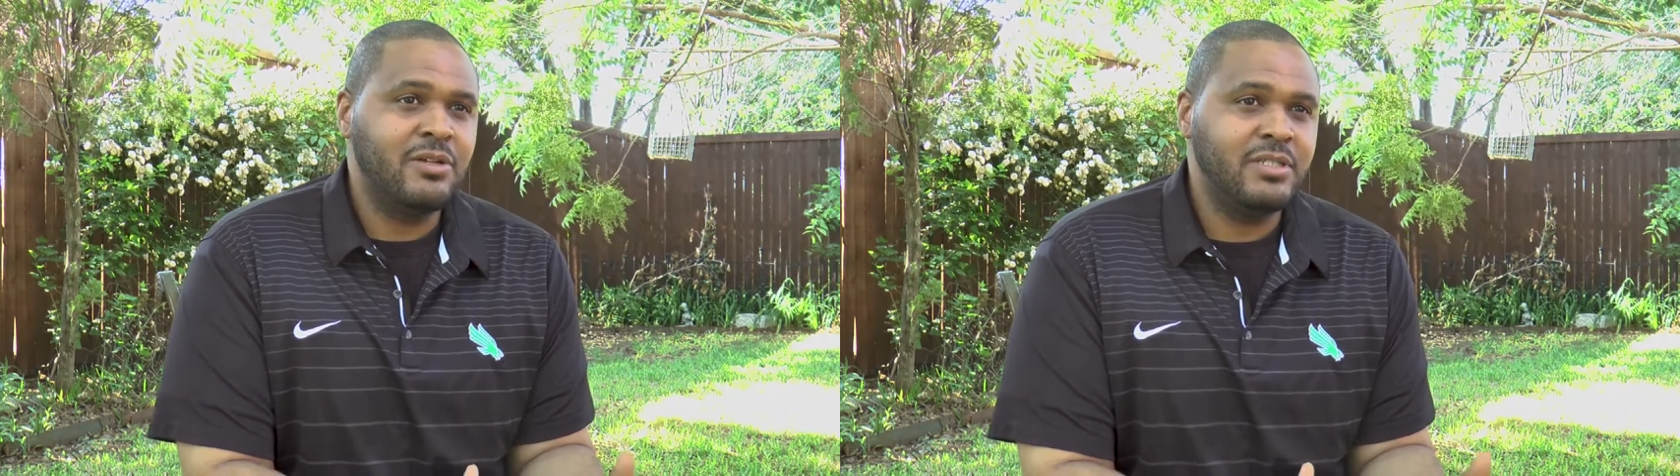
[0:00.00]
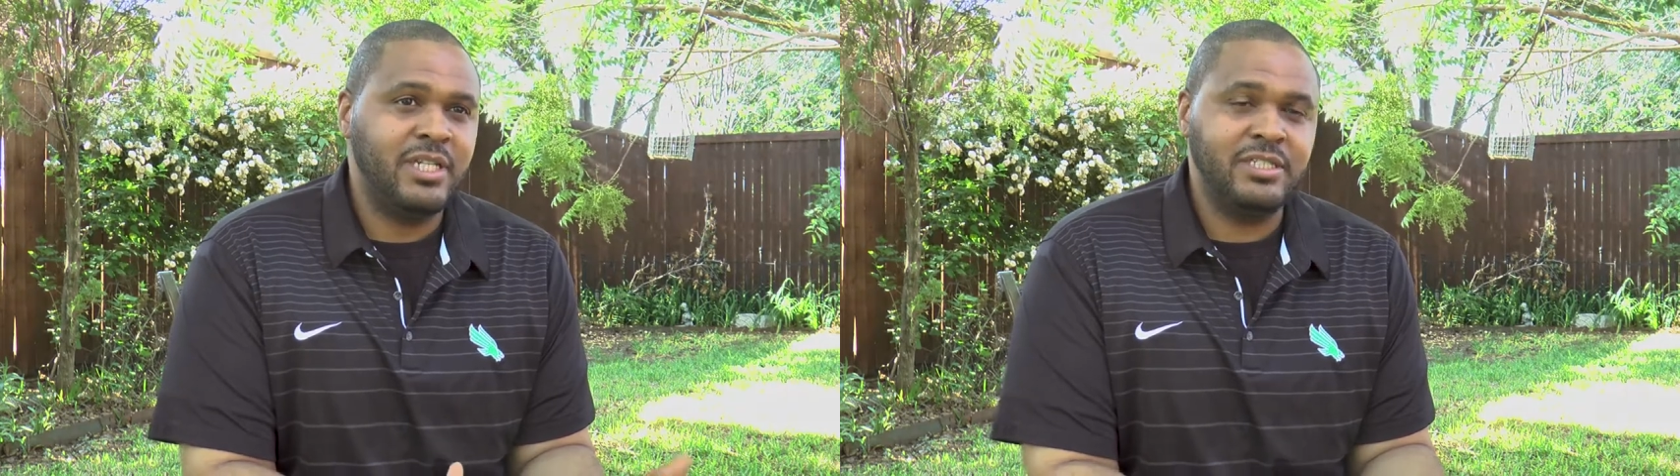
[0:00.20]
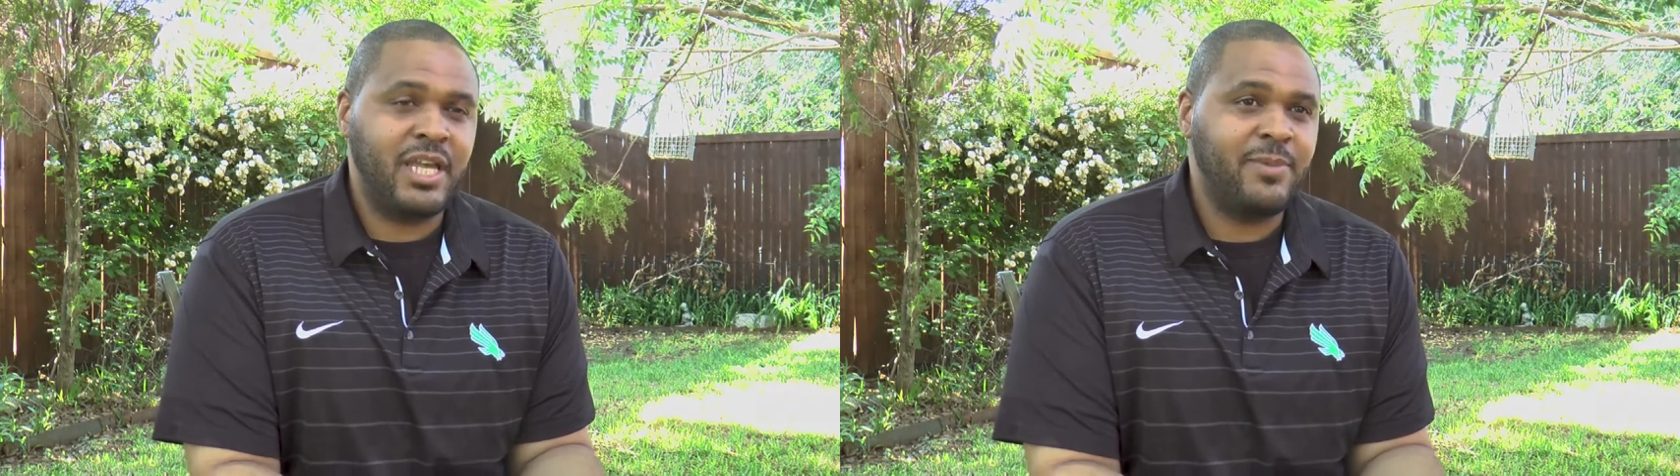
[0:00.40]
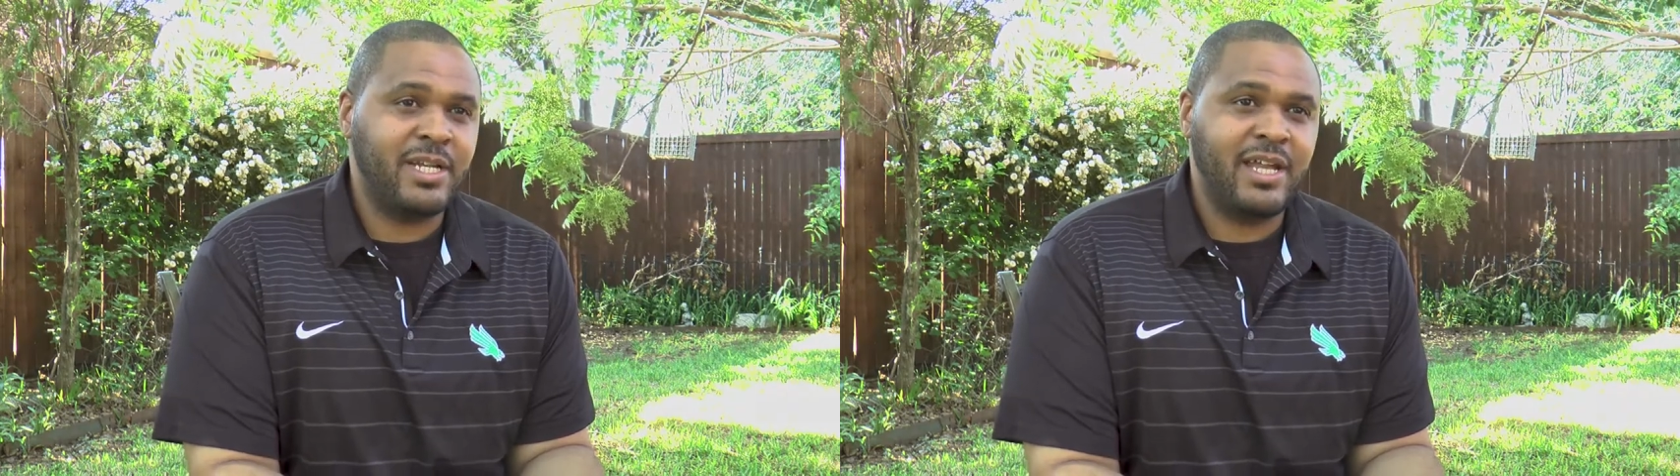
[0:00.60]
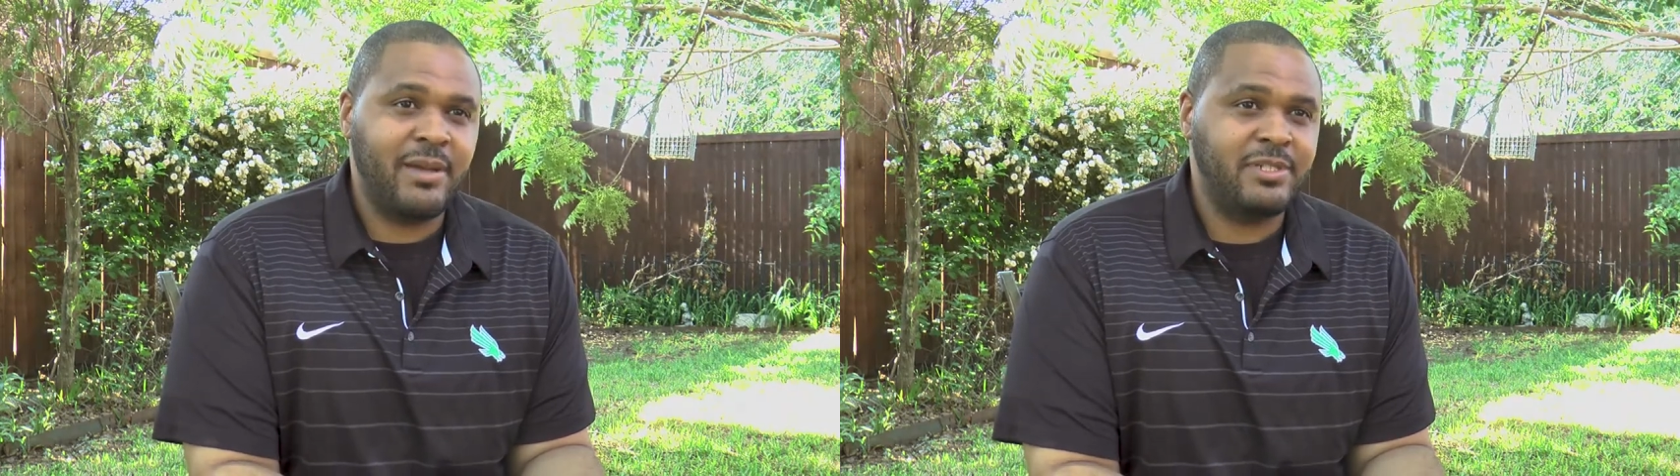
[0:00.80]
DJ by
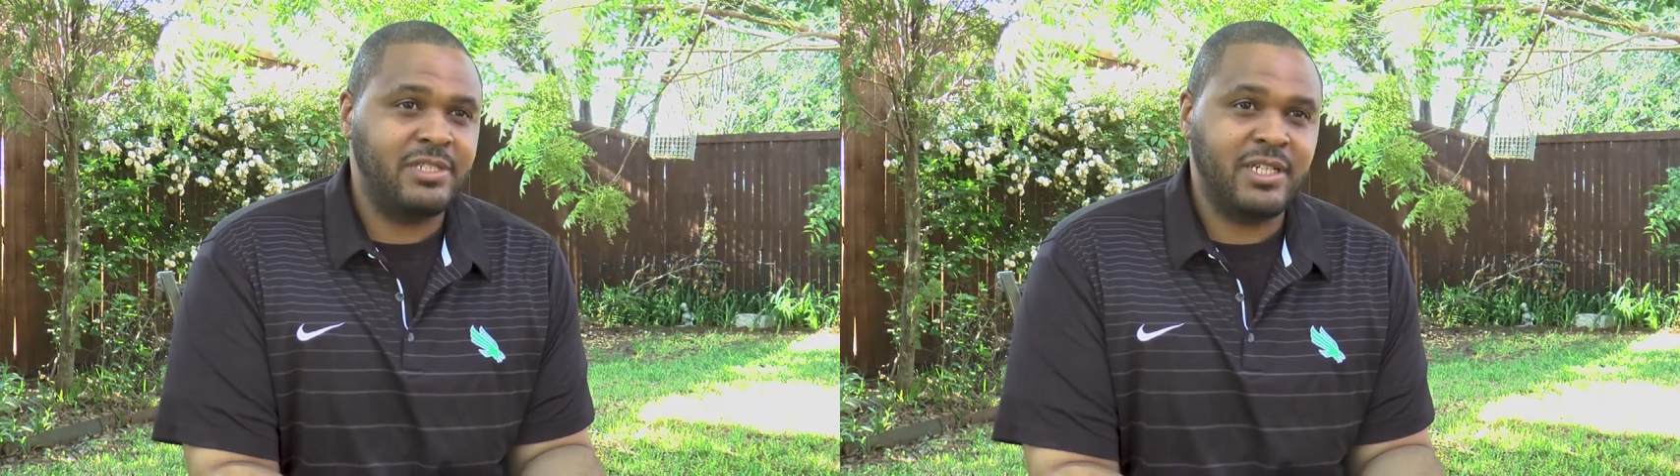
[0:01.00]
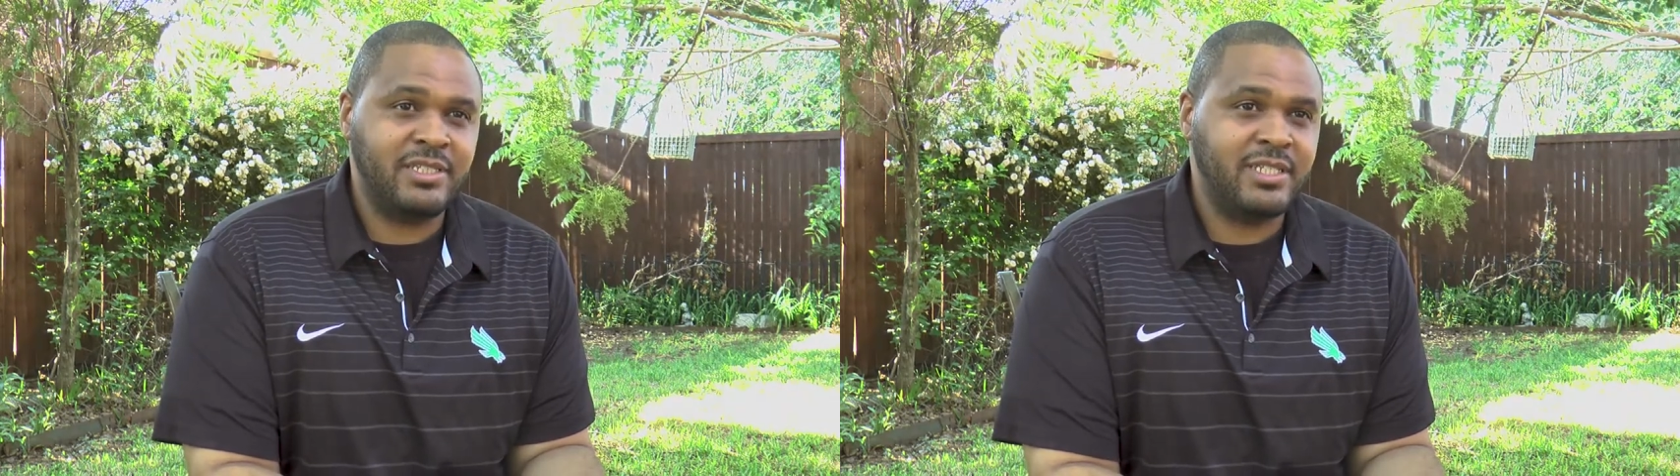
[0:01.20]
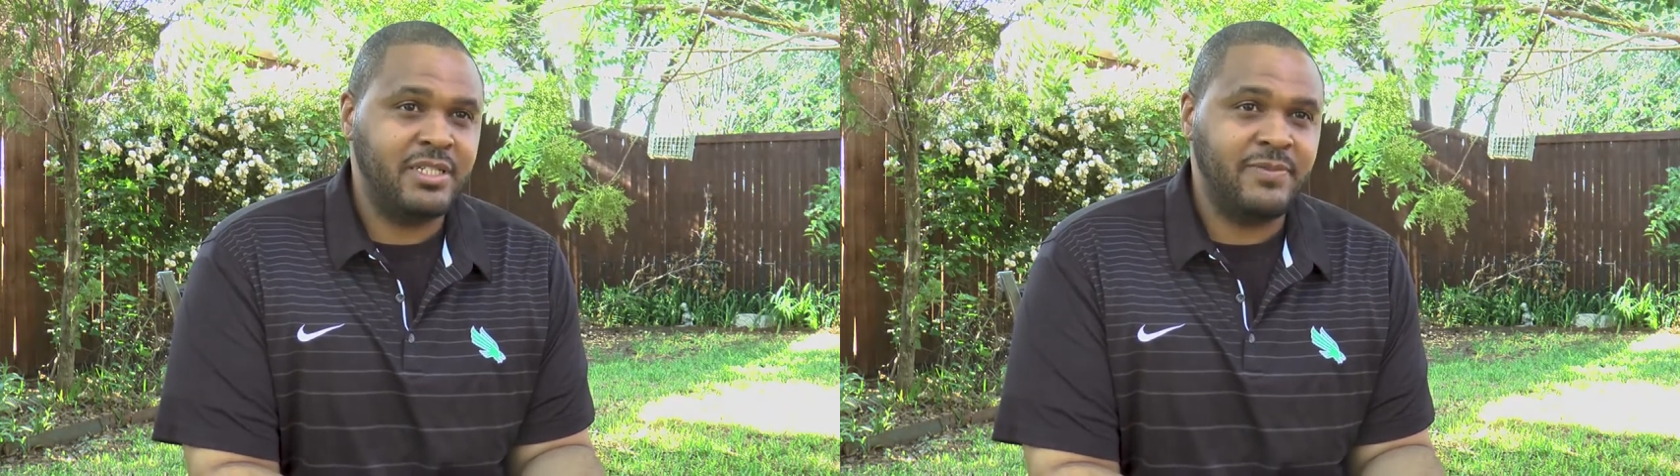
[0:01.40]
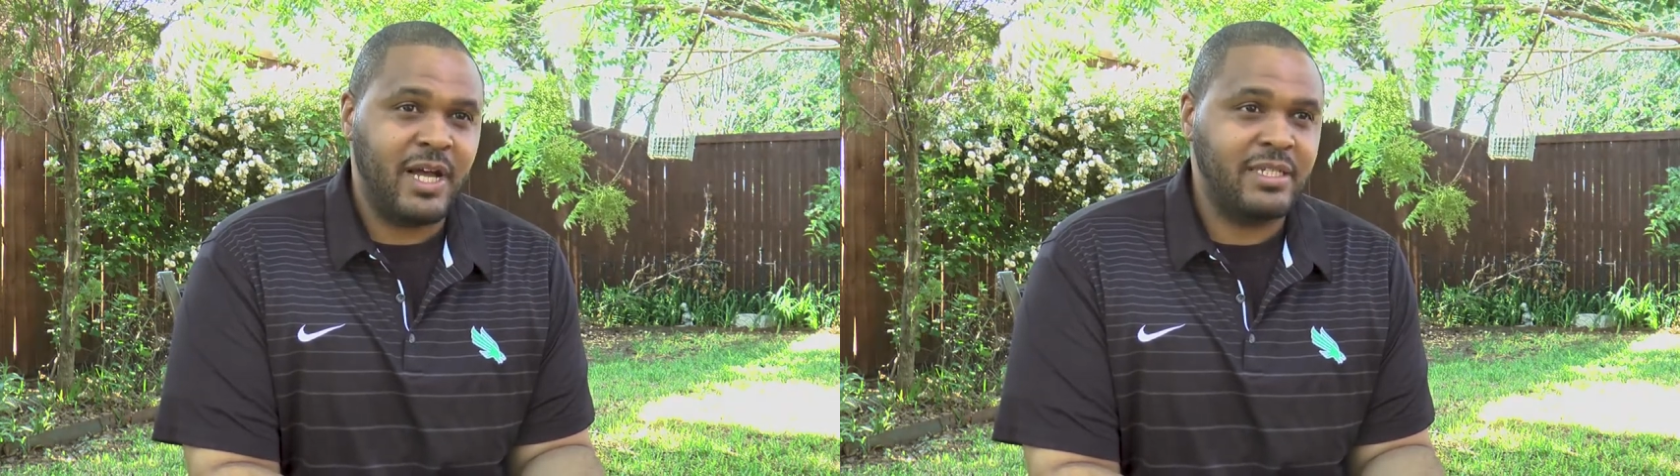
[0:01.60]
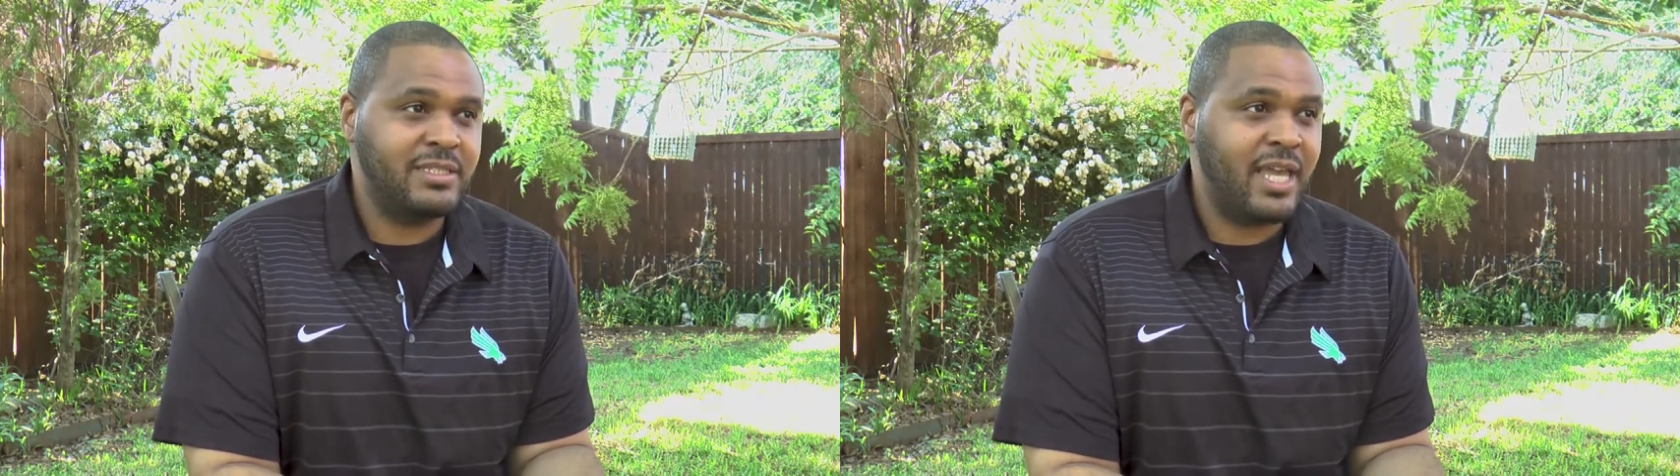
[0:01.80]
the name of DJ Steve Nice